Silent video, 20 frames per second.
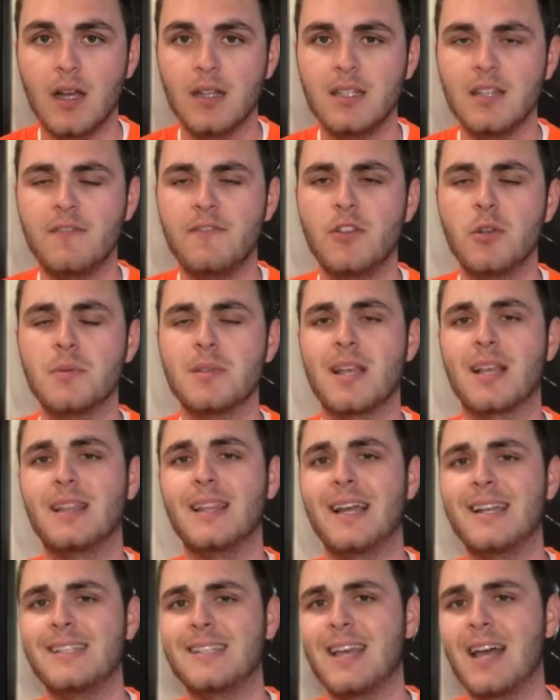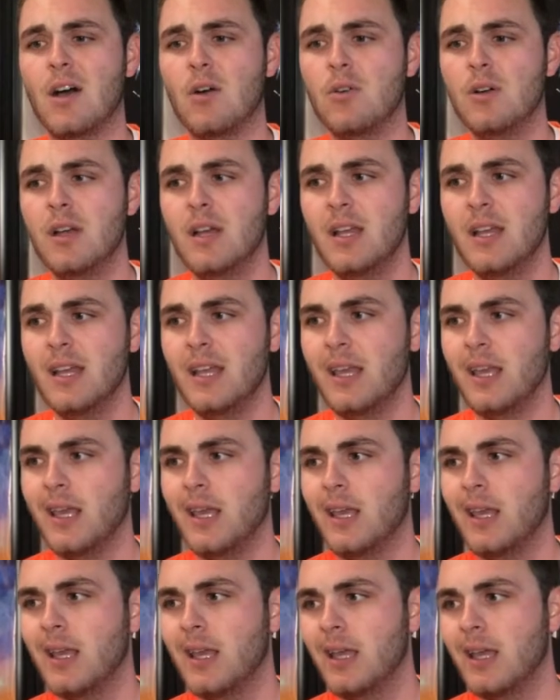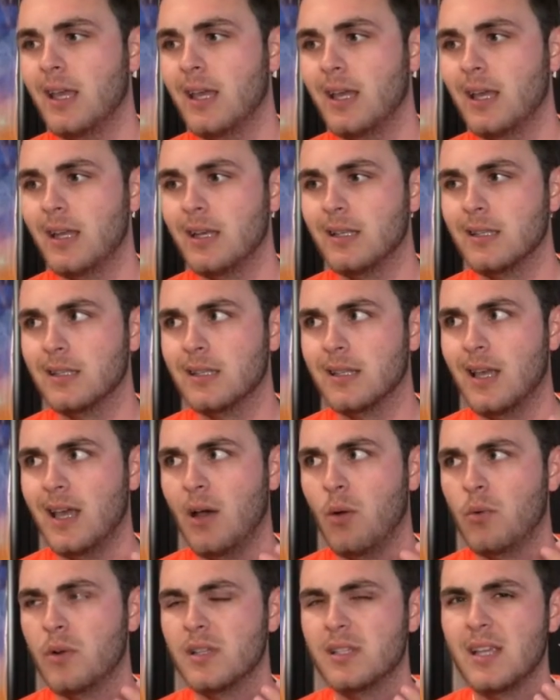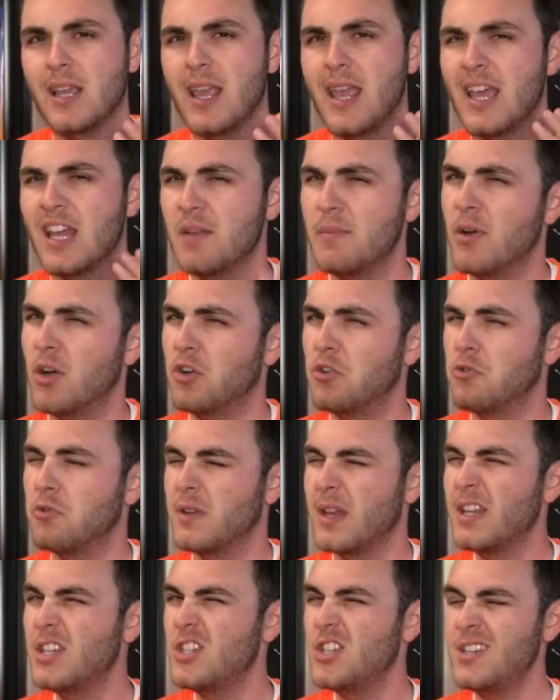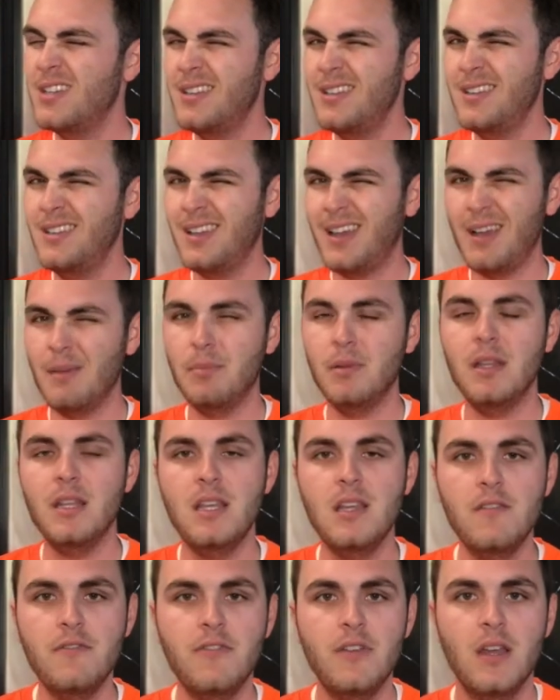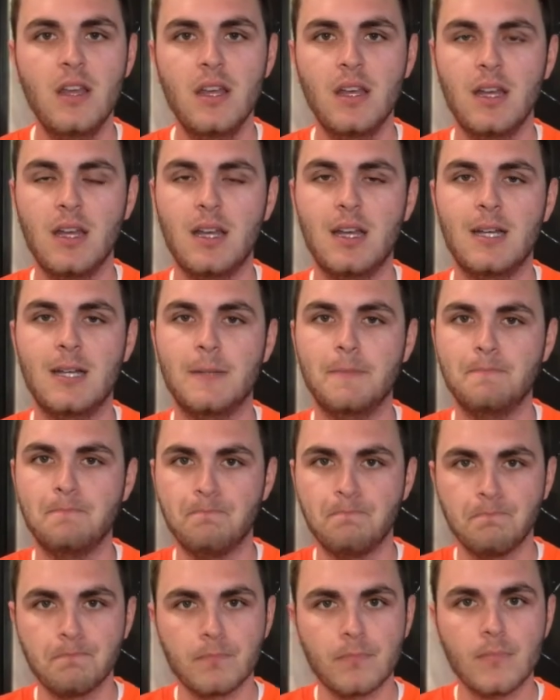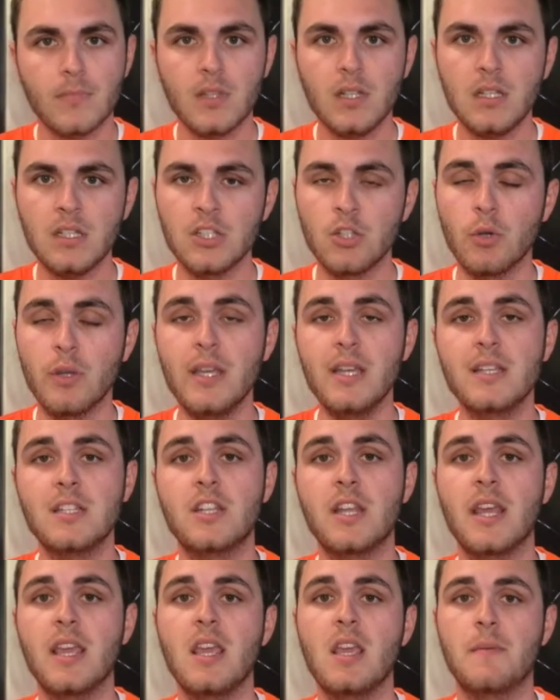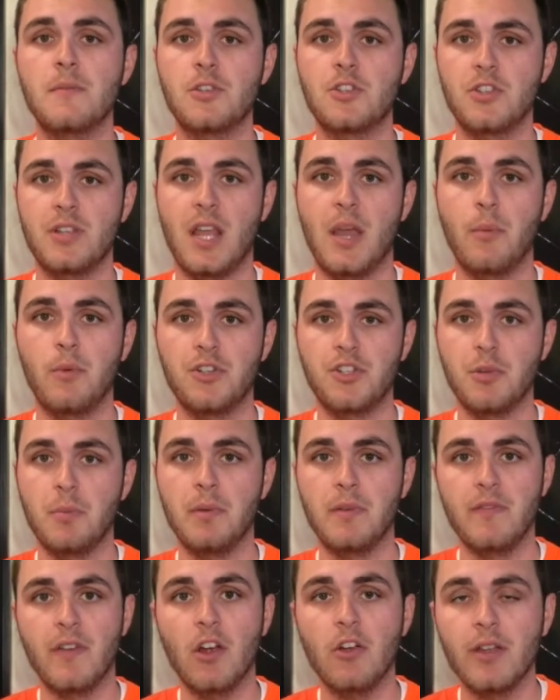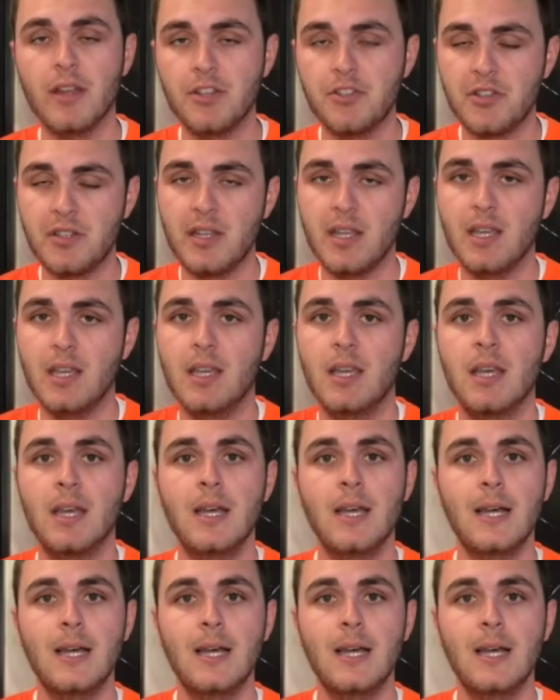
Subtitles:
Did films like Lights Out and I want to say Annabelle Creation, I believe. So he is taking up Shazam, which should be very interesting.